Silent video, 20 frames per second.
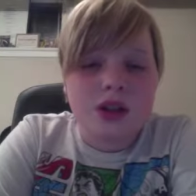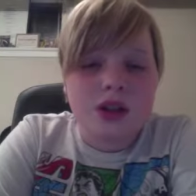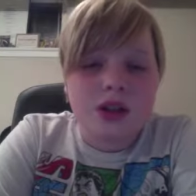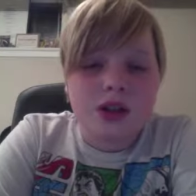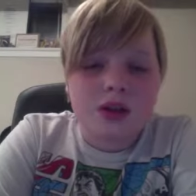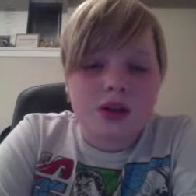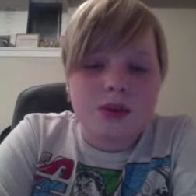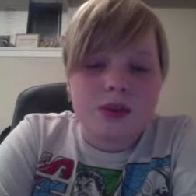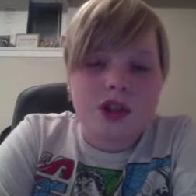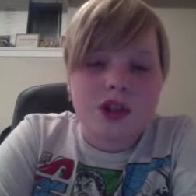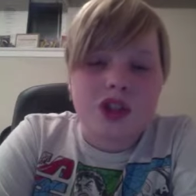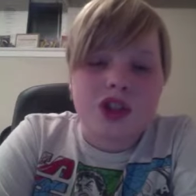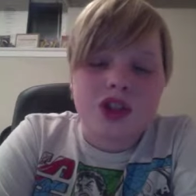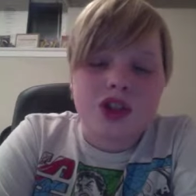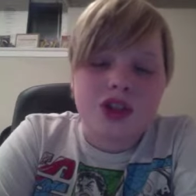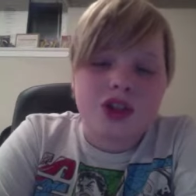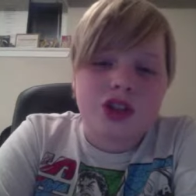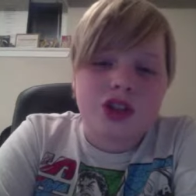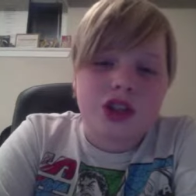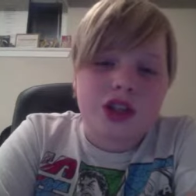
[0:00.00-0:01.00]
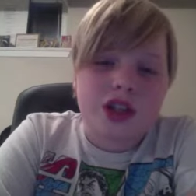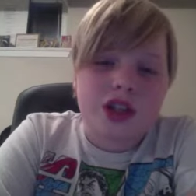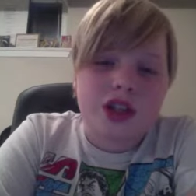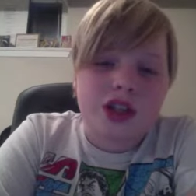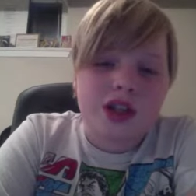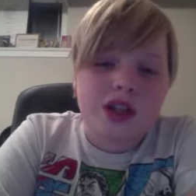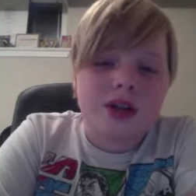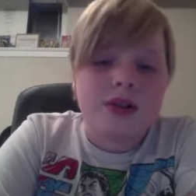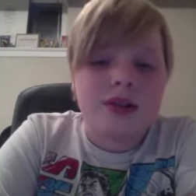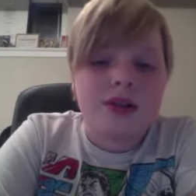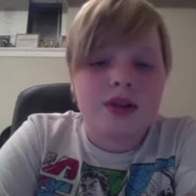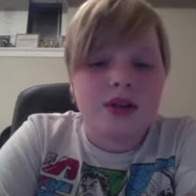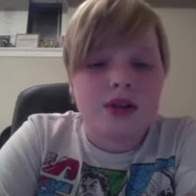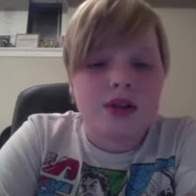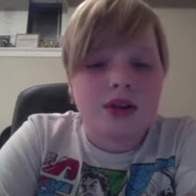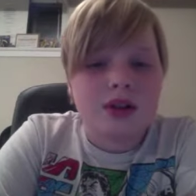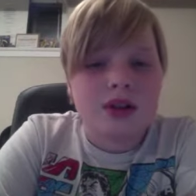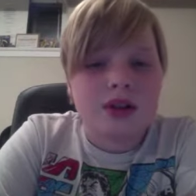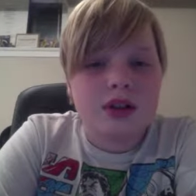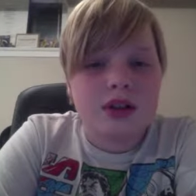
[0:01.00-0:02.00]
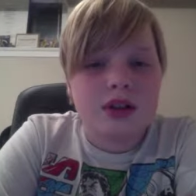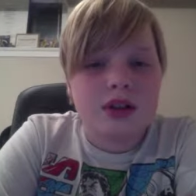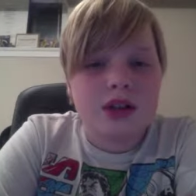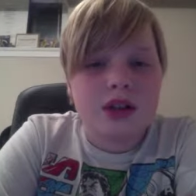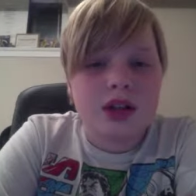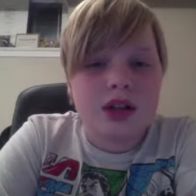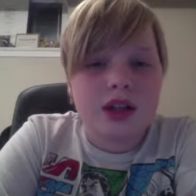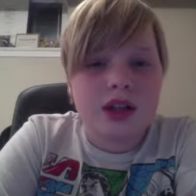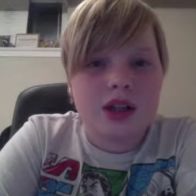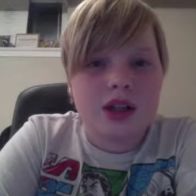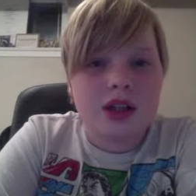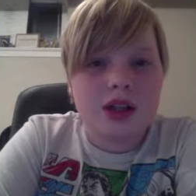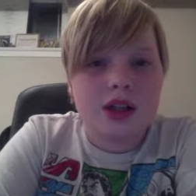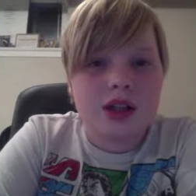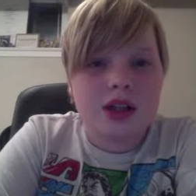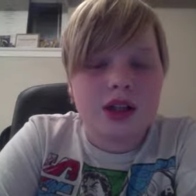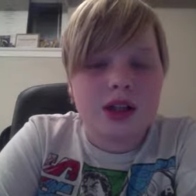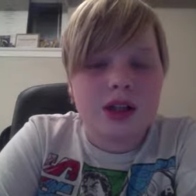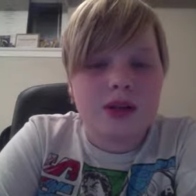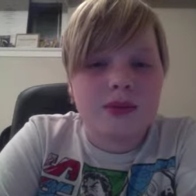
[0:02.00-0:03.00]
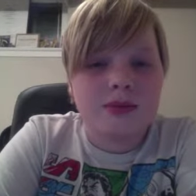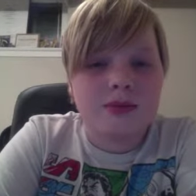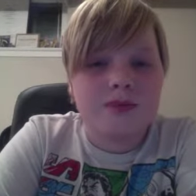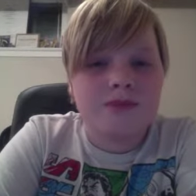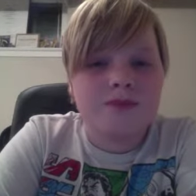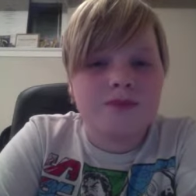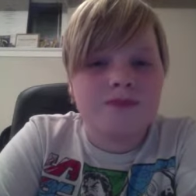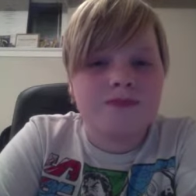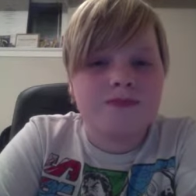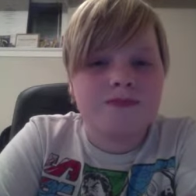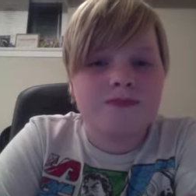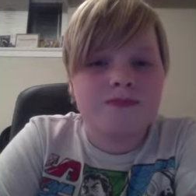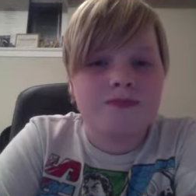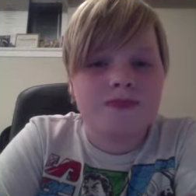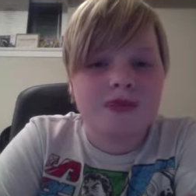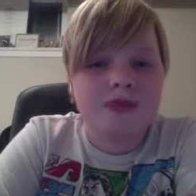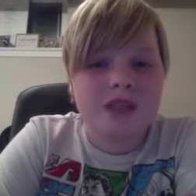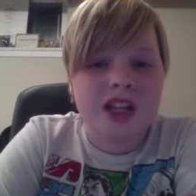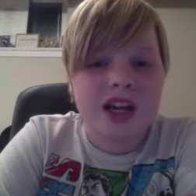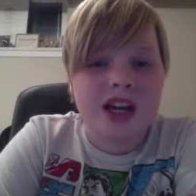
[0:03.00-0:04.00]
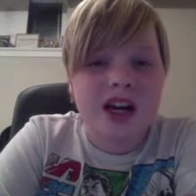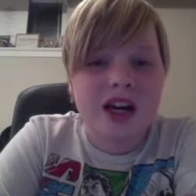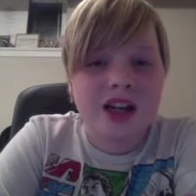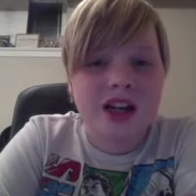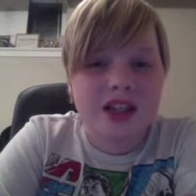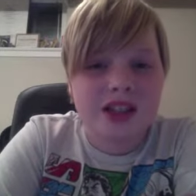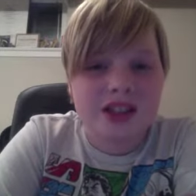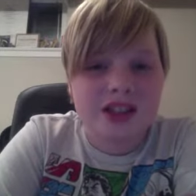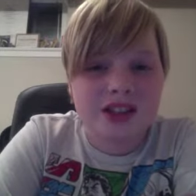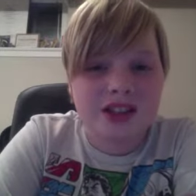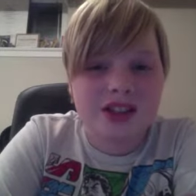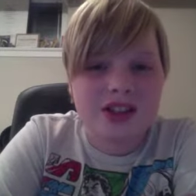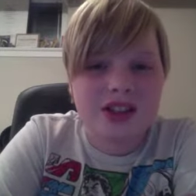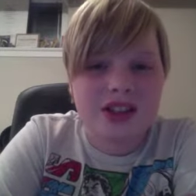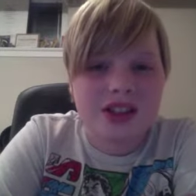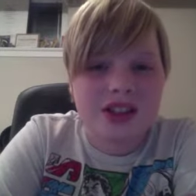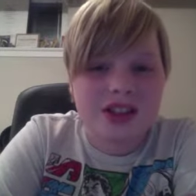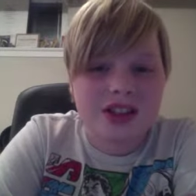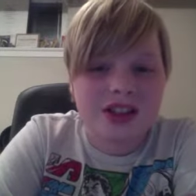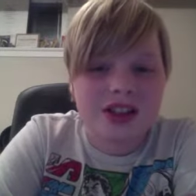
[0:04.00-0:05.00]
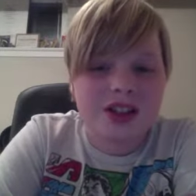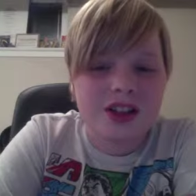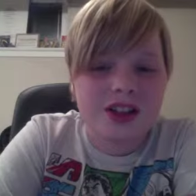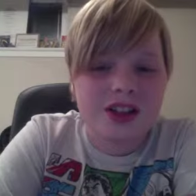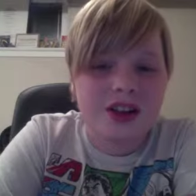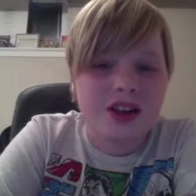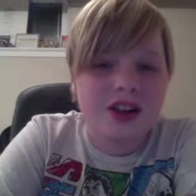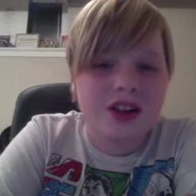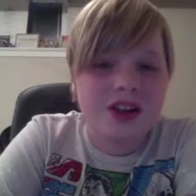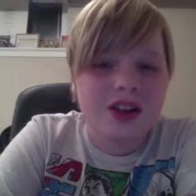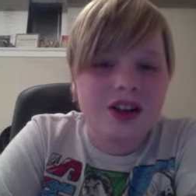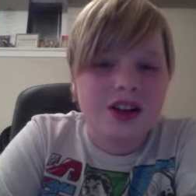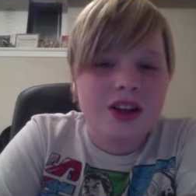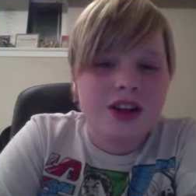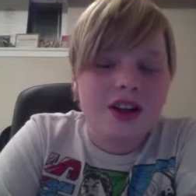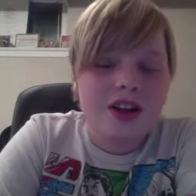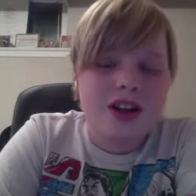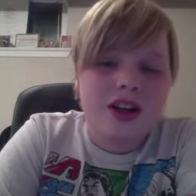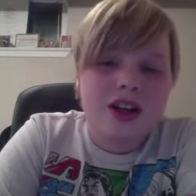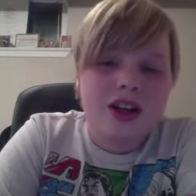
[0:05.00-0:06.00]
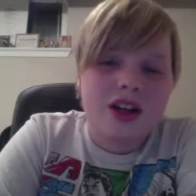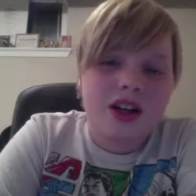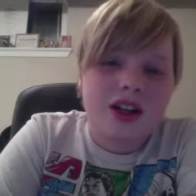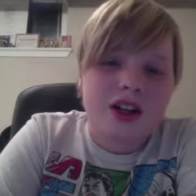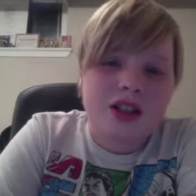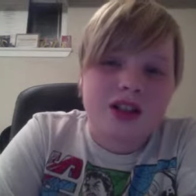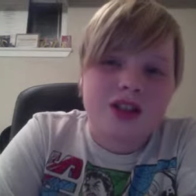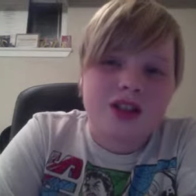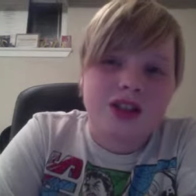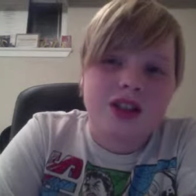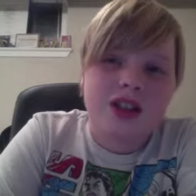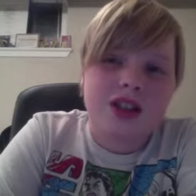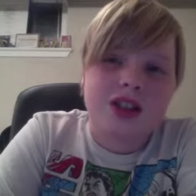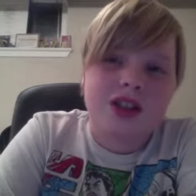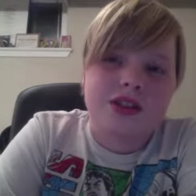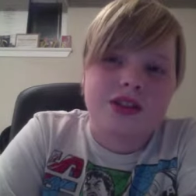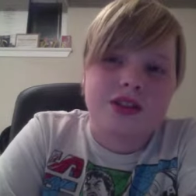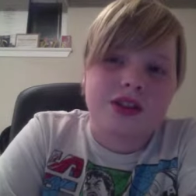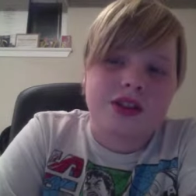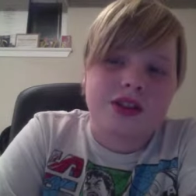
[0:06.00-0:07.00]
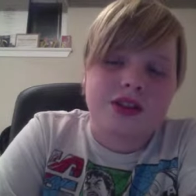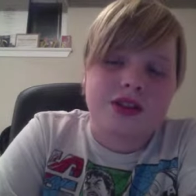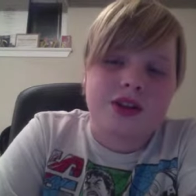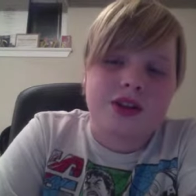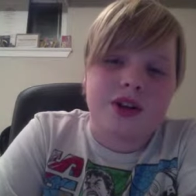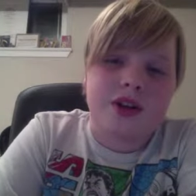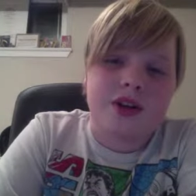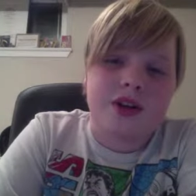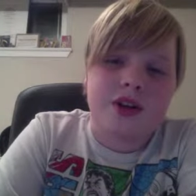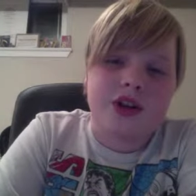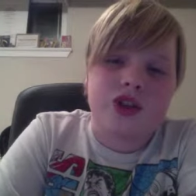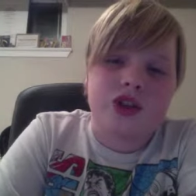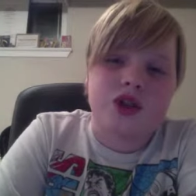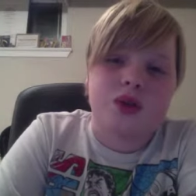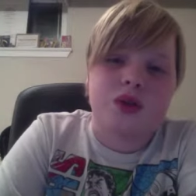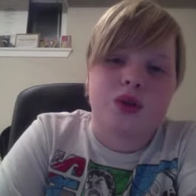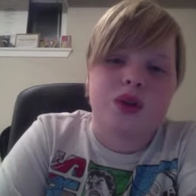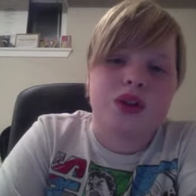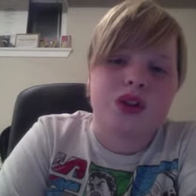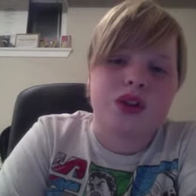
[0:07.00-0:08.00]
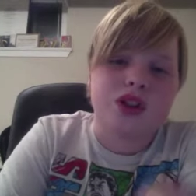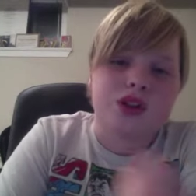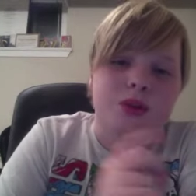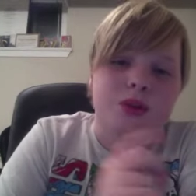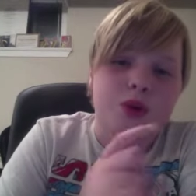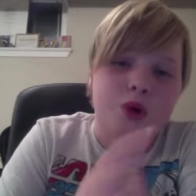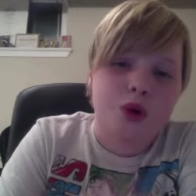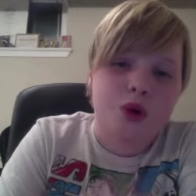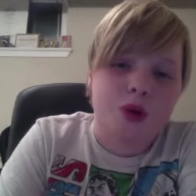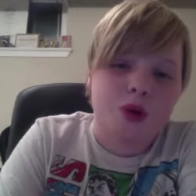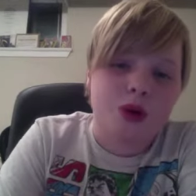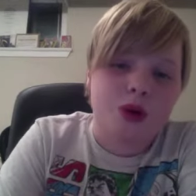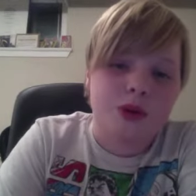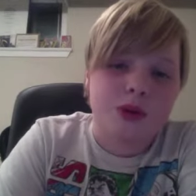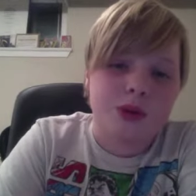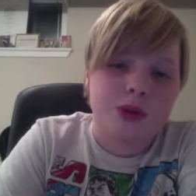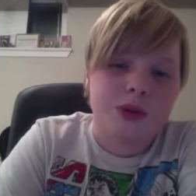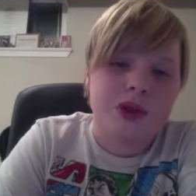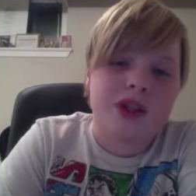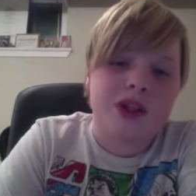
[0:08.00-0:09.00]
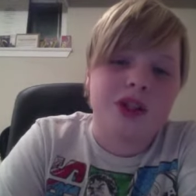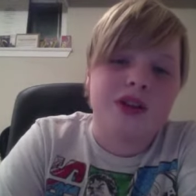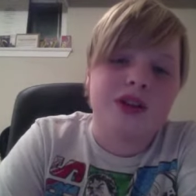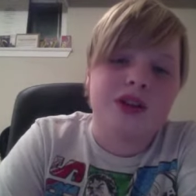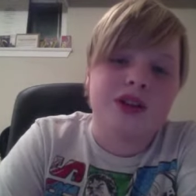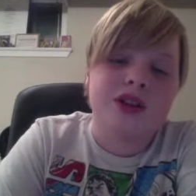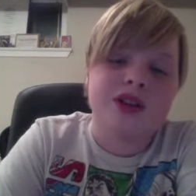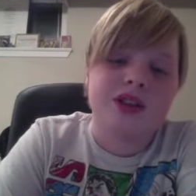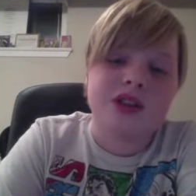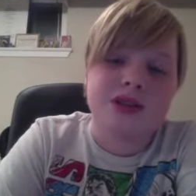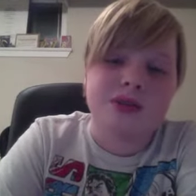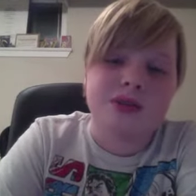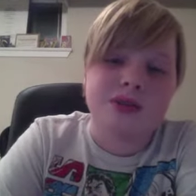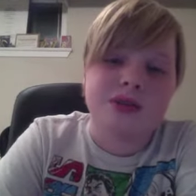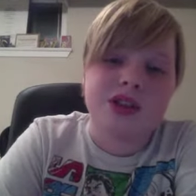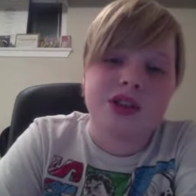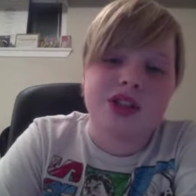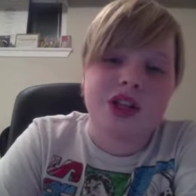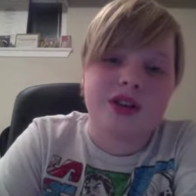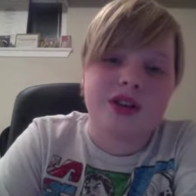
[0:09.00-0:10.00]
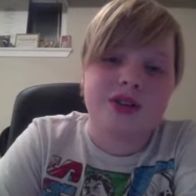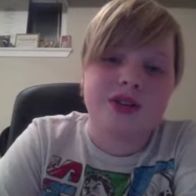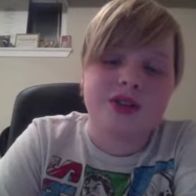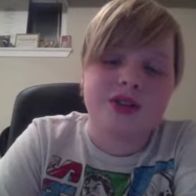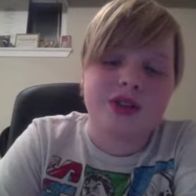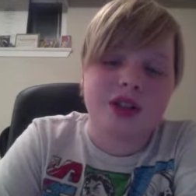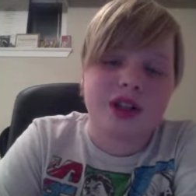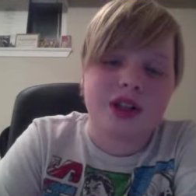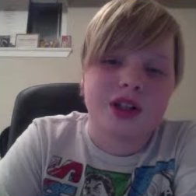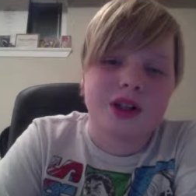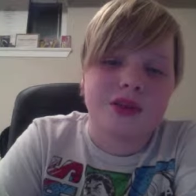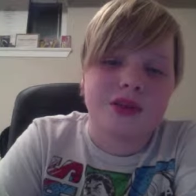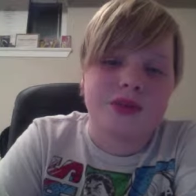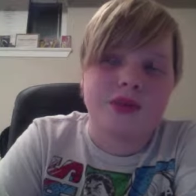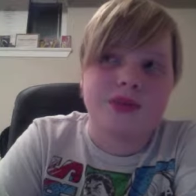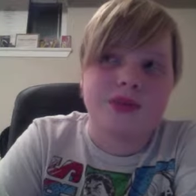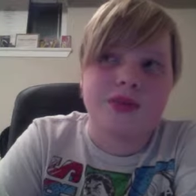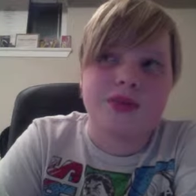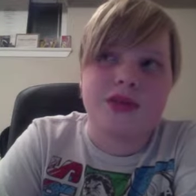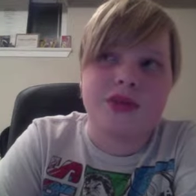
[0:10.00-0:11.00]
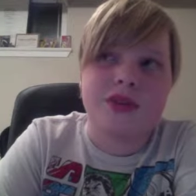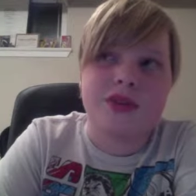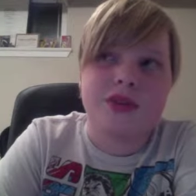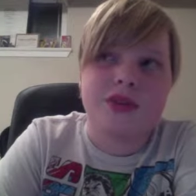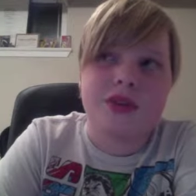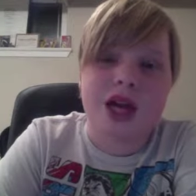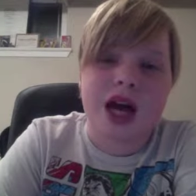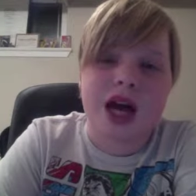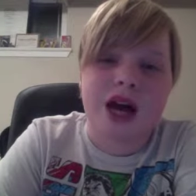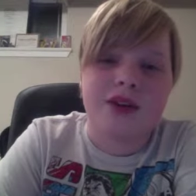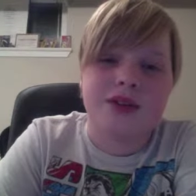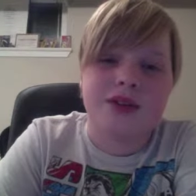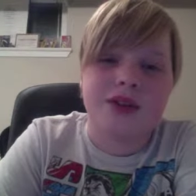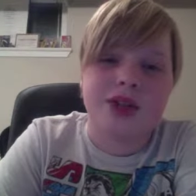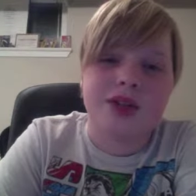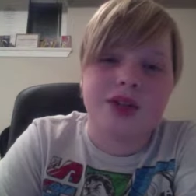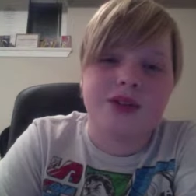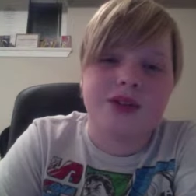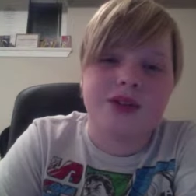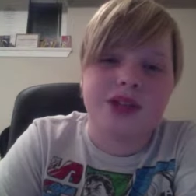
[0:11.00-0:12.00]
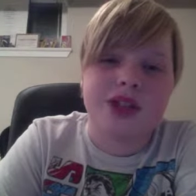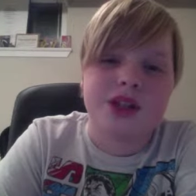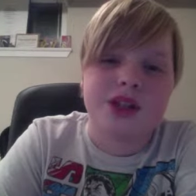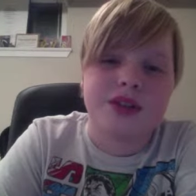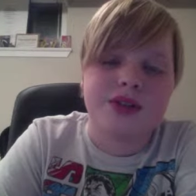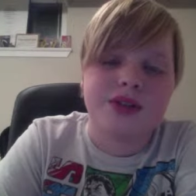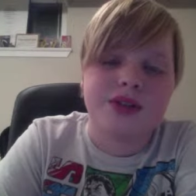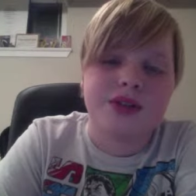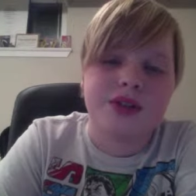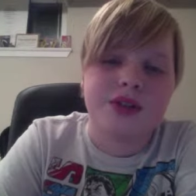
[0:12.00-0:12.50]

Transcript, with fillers: make sure you check that out. And um, yeah, I guess I'll see you guys later. Uh, sorry that this video is very, very short. Tomorrow I'll be making some stuff, um, Half-Life stuff,